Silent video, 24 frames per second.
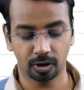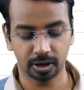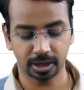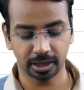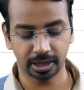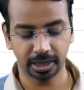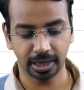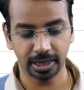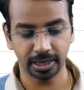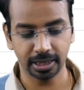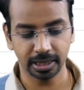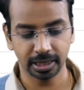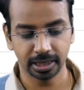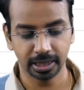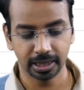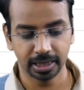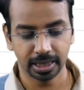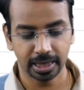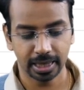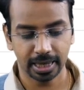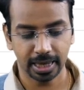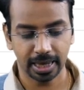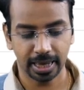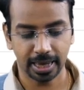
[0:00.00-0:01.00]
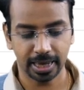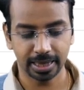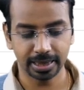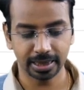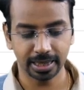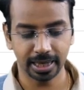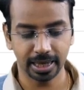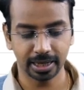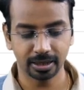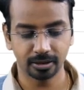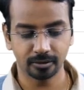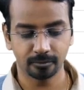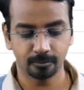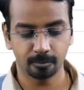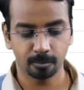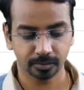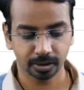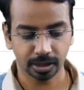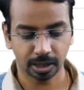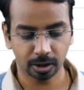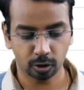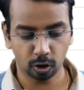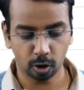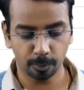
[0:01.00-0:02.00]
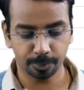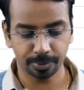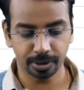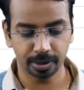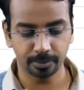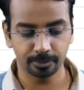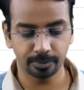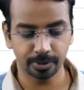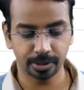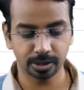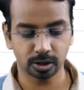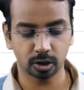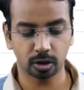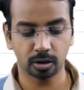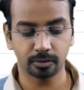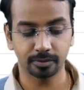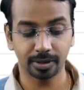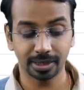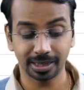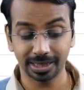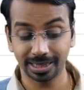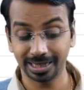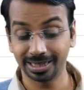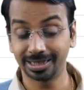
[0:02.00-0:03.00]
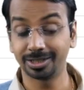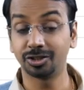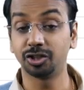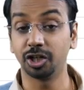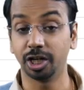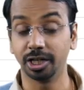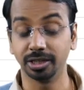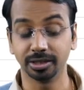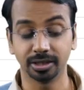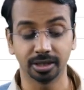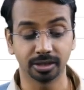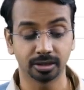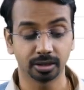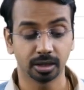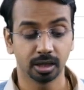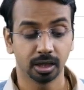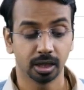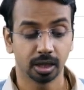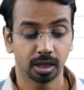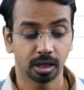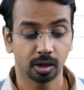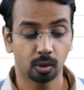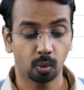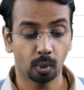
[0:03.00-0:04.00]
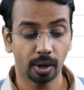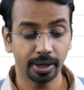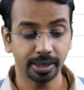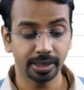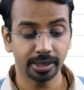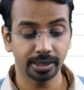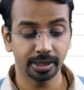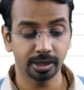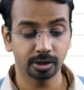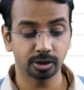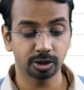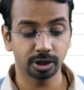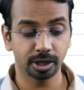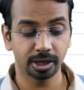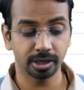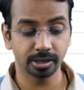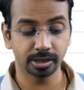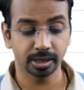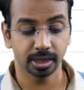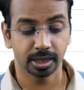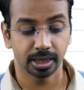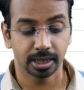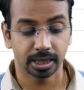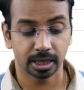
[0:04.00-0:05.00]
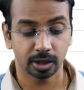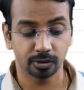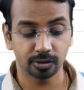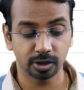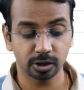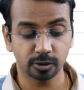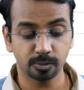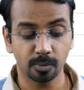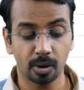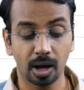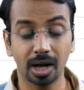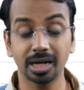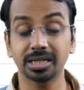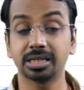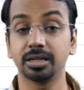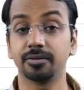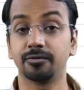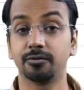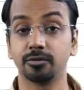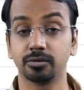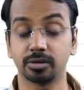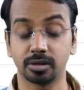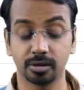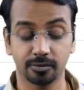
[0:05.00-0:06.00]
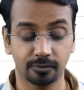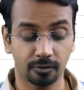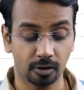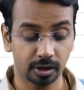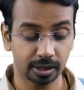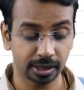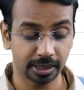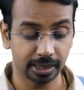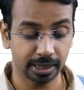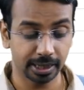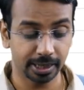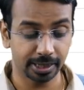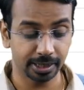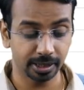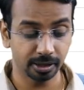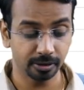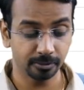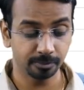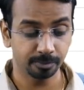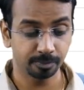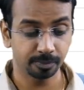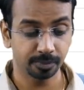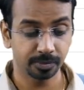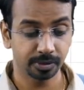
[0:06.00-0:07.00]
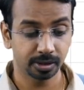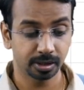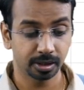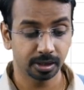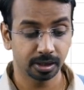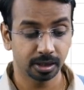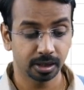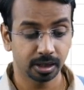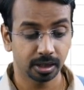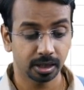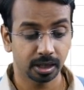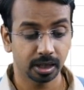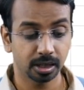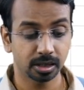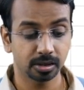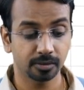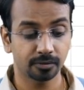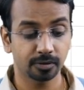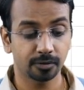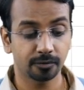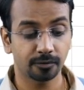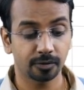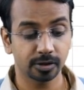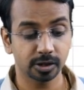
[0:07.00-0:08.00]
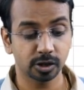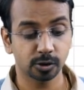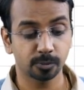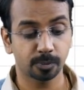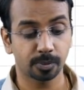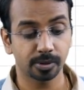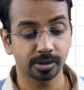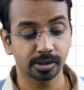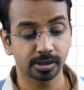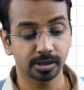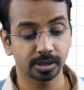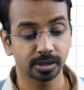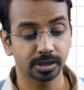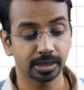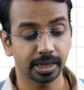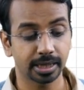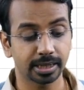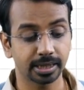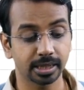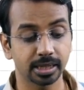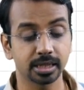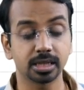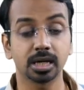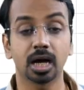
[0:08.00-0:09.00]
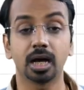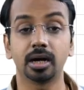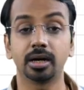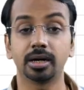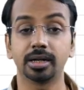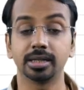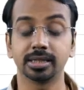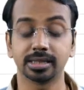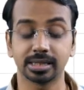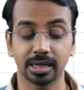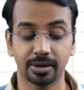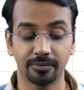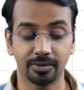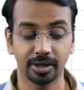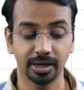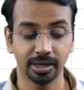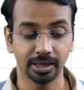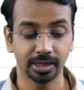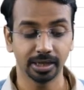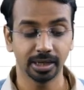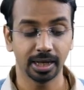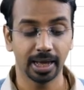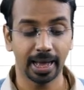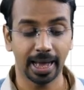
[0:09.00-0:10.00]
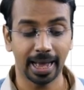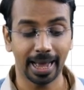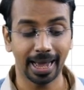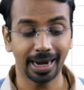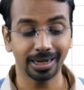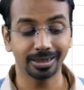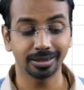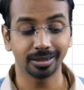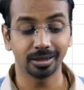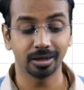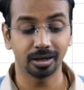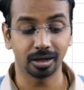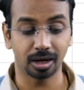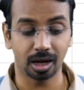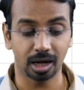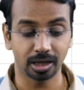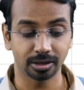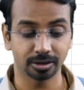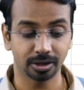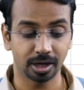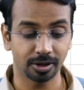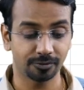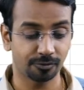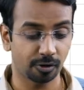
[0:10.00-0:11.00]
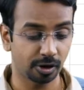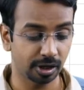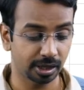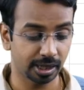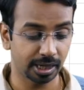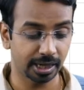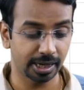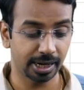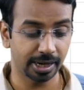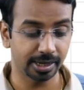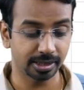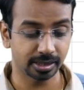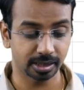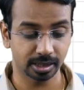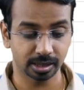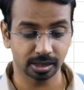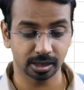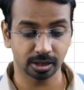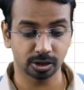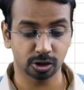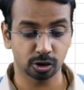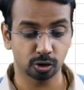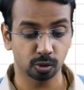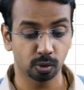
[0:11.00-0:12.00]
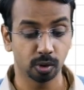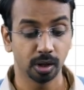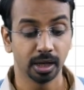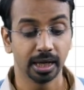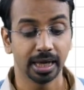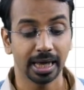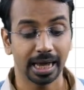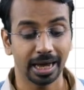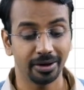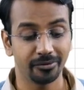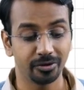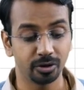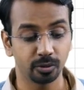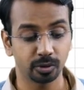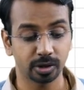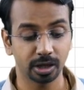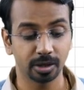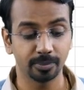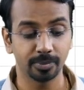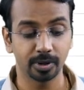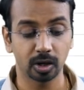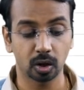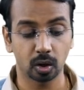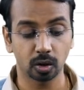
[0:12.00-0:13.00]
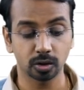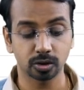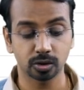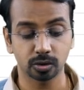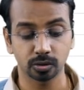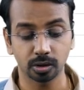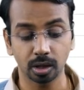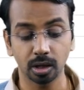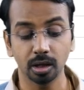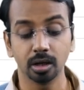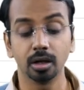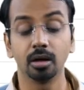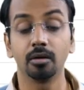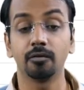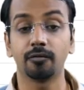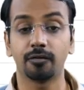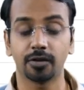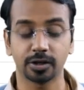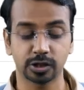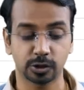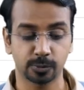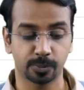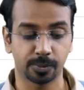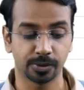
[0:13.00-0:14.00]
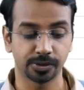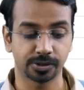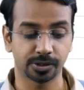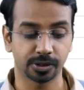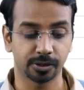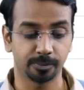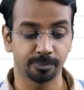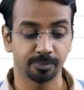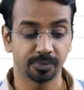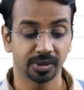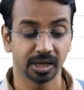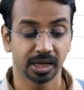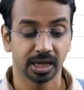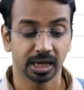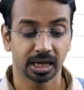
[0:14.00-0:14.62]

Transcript: 49. And then I copy and paste all of that, it changes. Now, why did it change? Now, this marks, if you see, 49 is of the first person, that is 107 at Raj, right? 49, 96, 62, everything belongs to the first person.